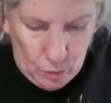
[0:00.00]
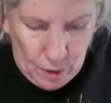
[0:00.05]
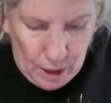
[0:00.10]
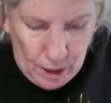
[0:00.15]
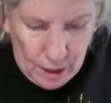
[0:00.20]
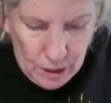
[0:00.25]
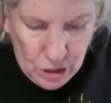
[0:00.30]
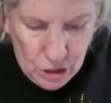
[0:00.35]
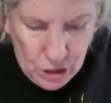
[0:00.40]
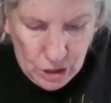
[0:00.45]

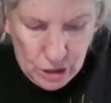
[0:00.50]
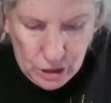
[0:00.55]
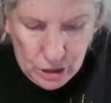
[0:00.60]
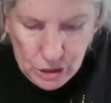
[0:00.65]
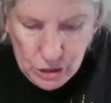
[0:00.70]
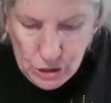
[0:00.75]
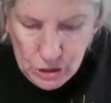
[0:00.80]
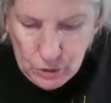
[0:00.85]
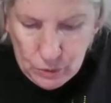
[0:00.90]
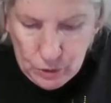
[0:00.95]
watch
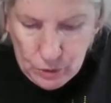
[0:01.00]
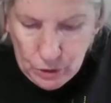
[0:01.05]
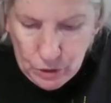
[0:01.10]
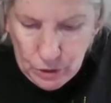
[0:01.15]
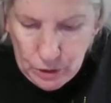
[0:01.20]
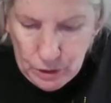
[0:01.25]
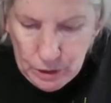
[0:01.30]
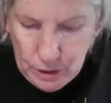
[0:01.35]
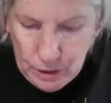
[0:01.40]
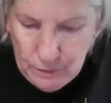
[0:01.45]
this so
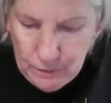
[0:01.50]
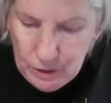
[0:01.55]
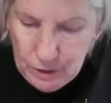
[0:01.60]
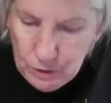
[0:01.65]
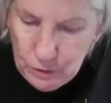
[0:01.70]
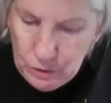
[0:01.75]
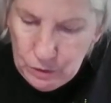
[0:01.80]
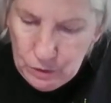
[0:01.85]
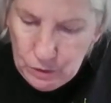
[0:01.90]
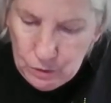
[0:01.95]
good, even
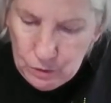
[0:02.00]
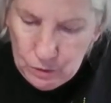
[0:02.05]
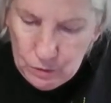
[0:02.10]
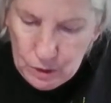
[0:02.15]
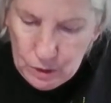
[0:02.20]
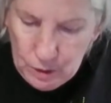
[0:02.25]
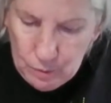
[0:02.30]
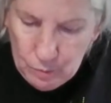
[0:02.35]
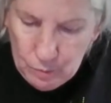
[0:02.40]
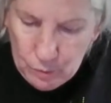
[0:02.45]
though you don't
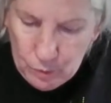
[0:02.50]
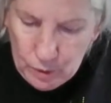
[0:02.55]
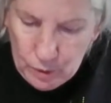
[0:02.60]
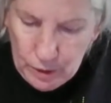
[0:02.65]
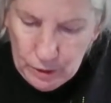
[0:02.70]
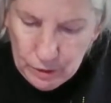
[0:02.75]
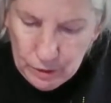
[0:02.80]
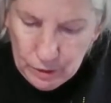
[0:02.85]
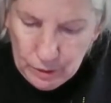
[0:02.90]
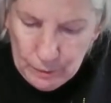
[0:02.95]

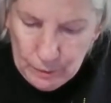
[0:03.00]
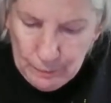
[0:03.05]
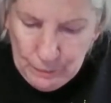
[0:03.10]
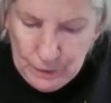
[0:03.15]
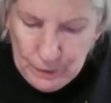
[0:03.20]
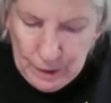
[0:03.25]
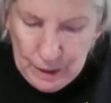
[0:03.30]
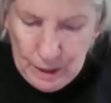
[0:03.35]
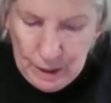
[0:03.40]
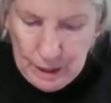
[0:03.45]
embroider.
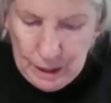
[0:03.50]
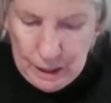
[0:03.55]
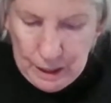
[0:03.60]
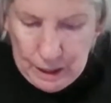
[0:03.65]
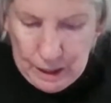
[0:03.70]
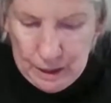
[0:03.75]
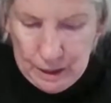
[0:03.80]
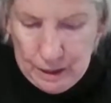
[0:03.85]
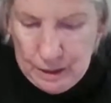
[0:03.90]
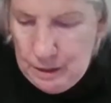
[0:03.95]

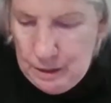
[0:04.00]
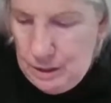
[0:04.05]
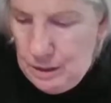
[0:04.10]
And